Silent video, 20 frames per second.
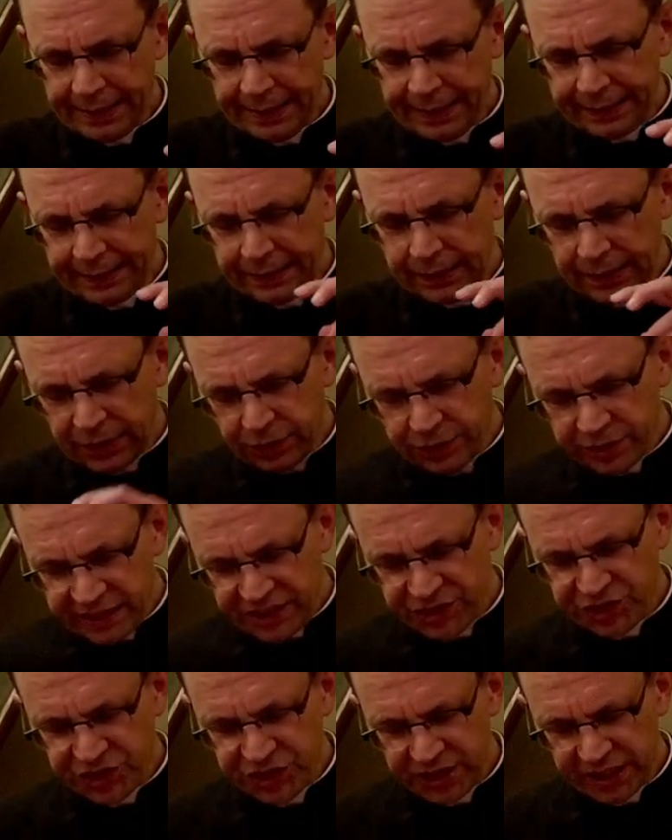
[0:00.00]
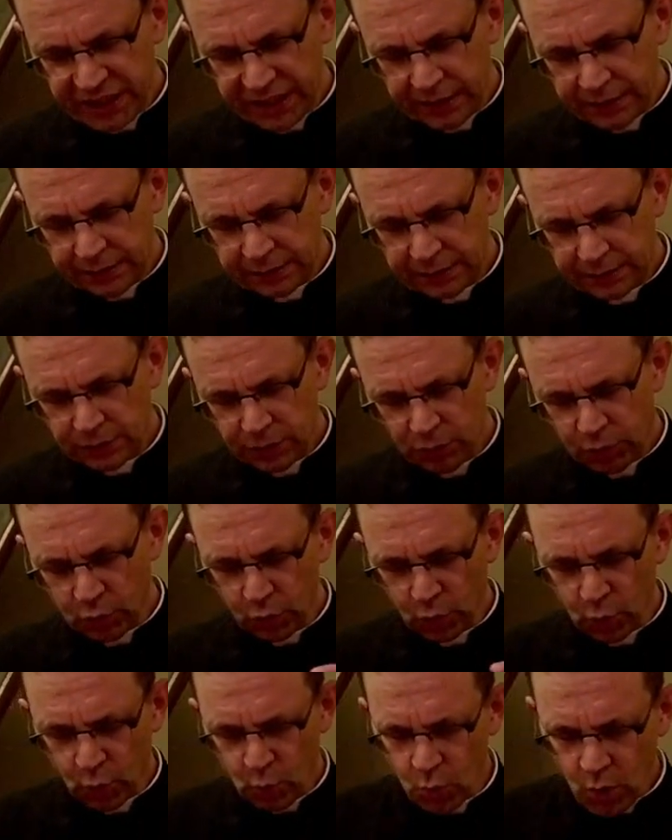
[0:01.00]
and crescere,
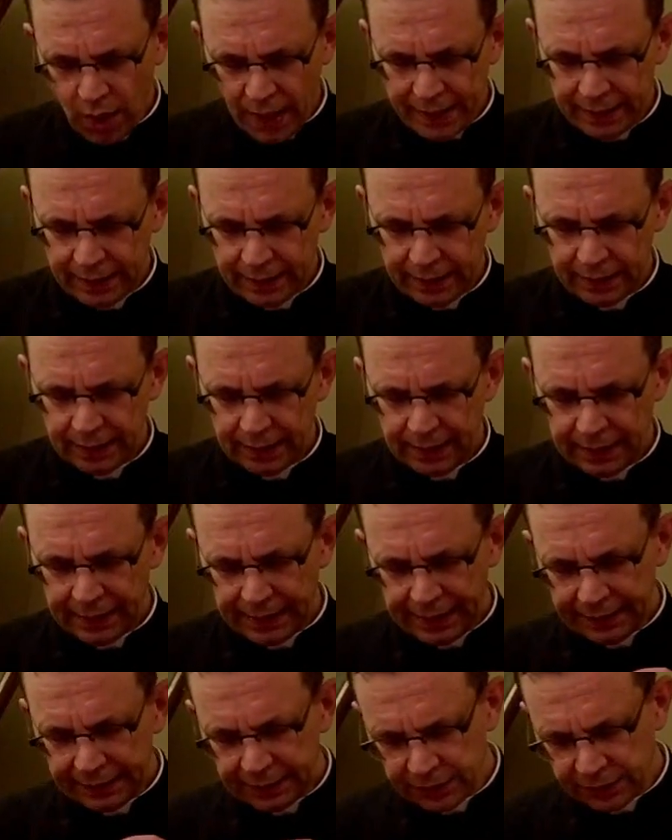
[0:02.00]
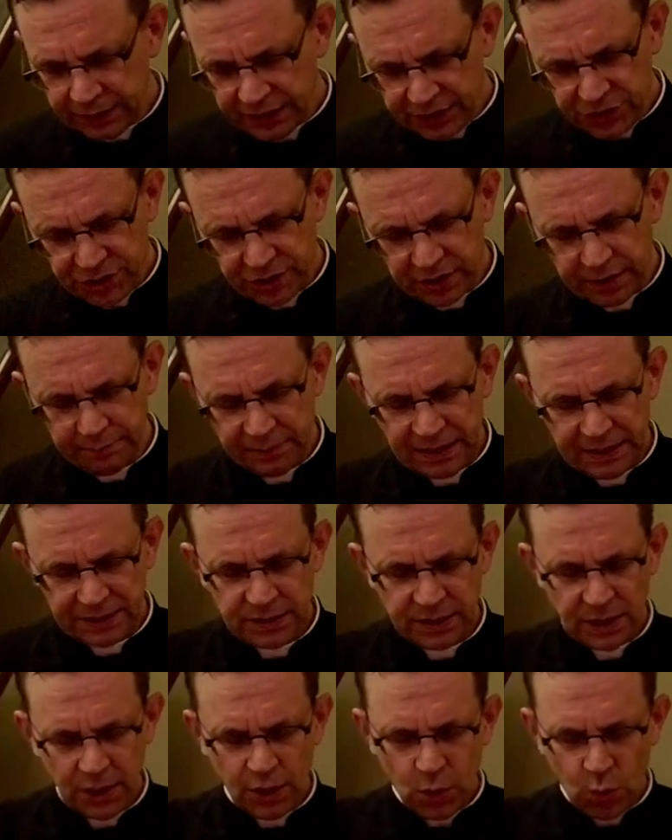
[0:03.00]
or one and crescere
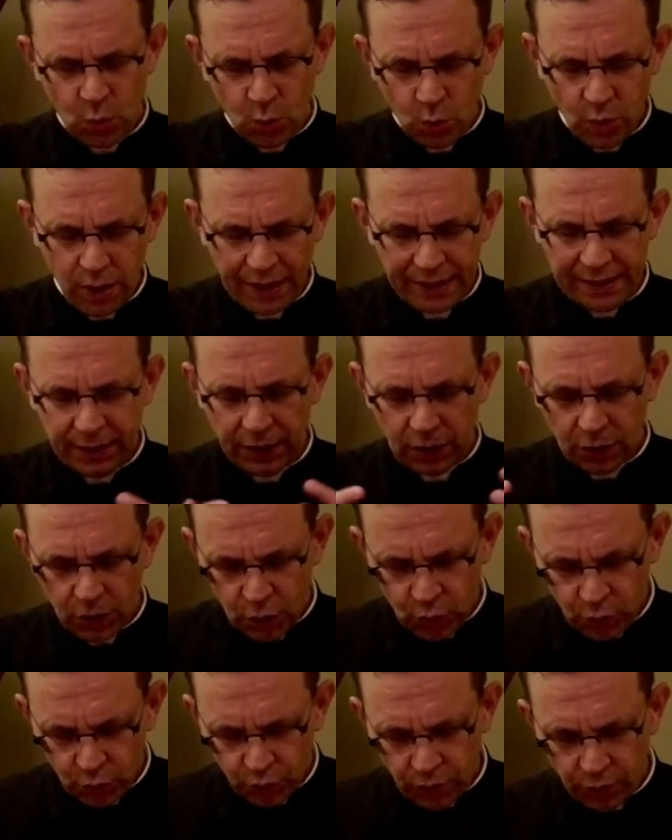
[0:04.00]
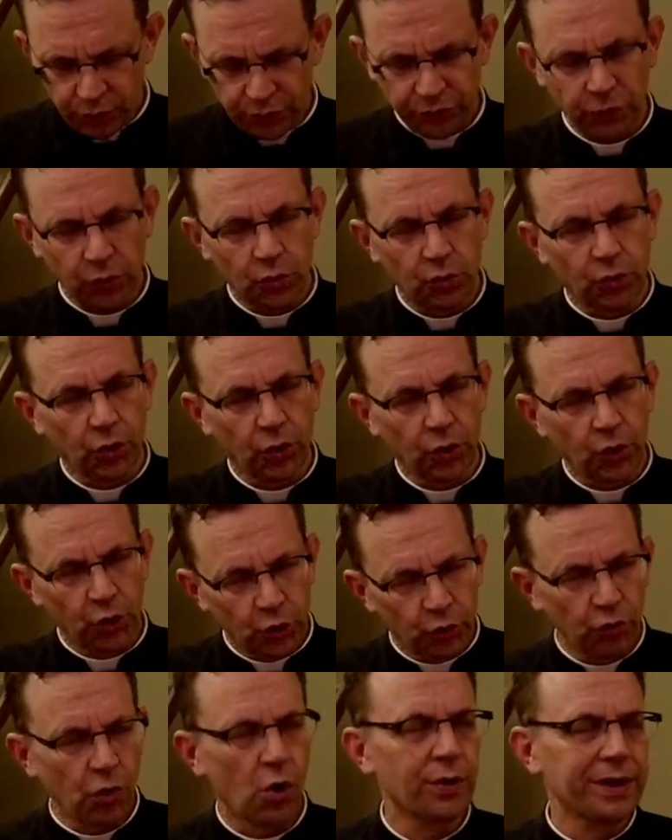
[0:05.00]
means one growth or
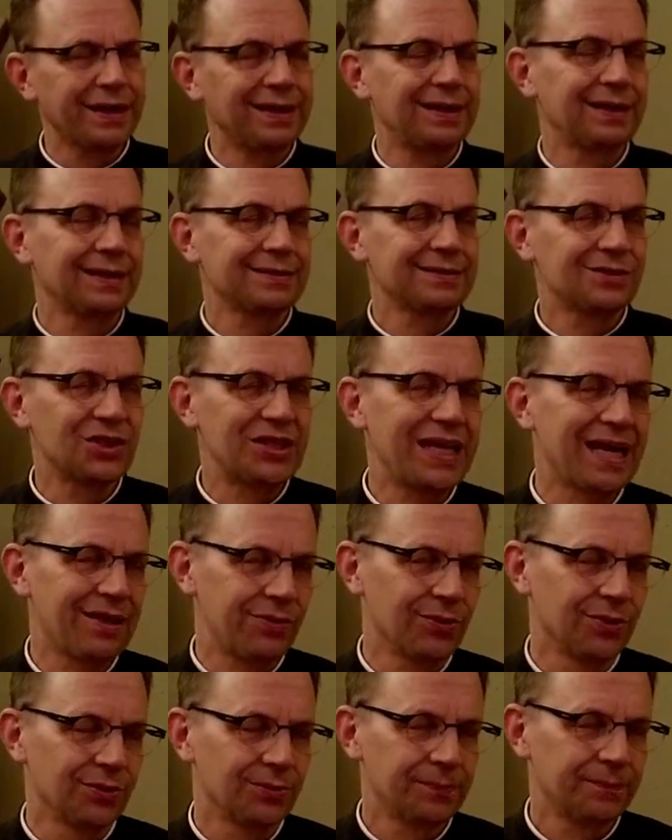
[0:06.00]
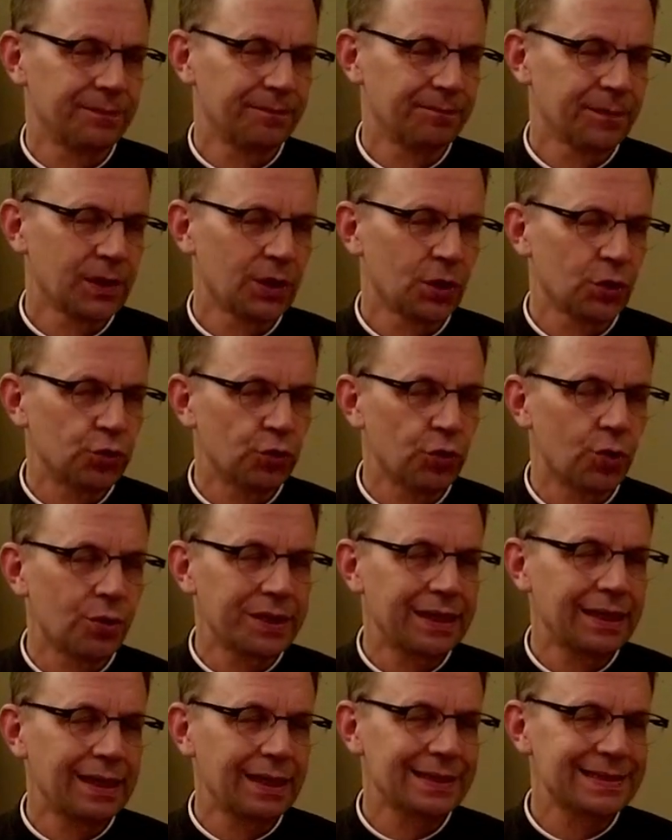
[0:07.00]
growing together.
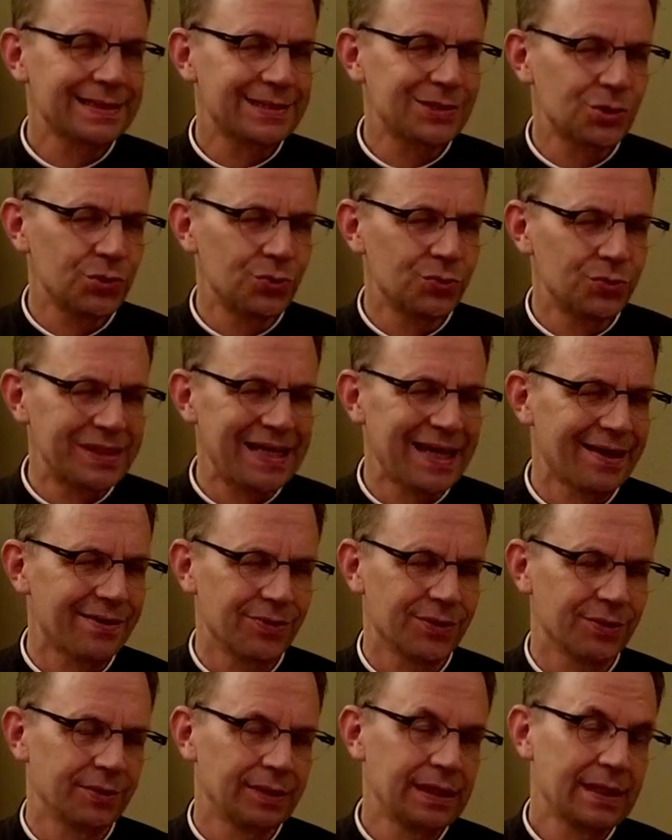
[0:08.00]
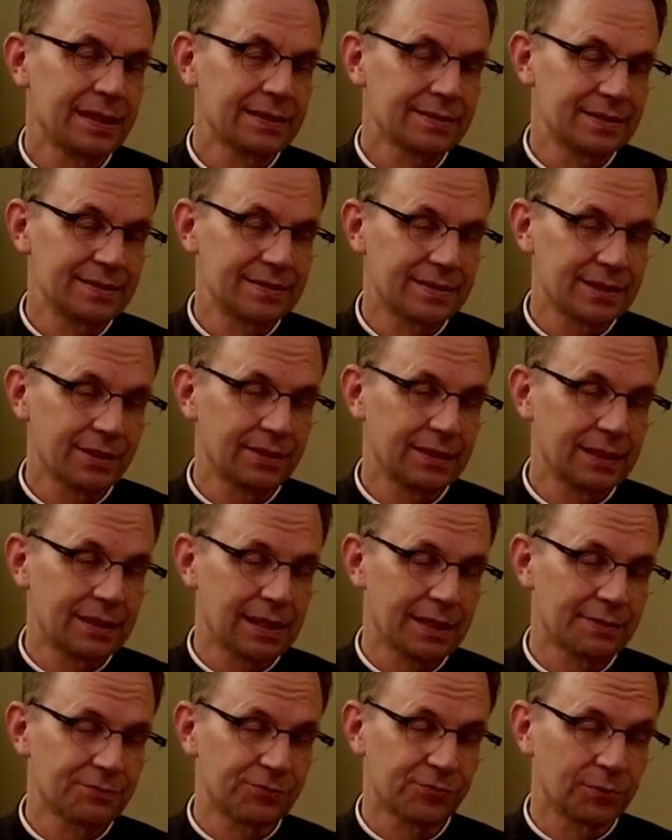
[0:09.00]
Growing together. Sincerity
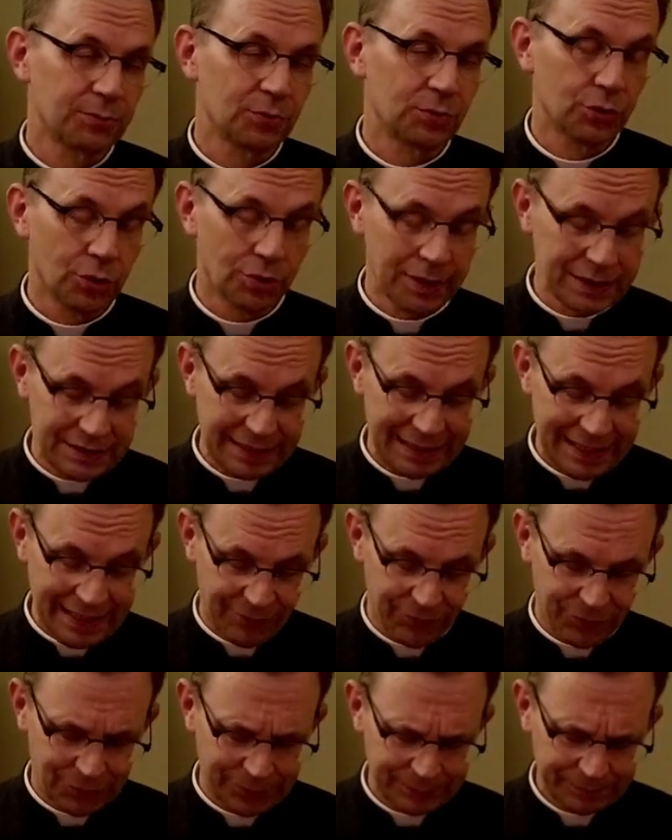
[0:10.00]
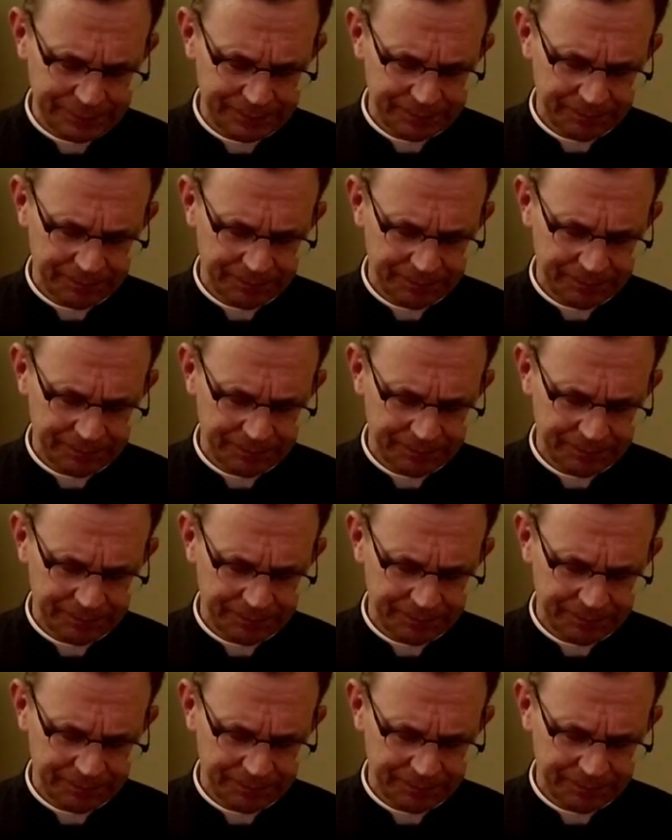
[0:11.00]
comes from growing together.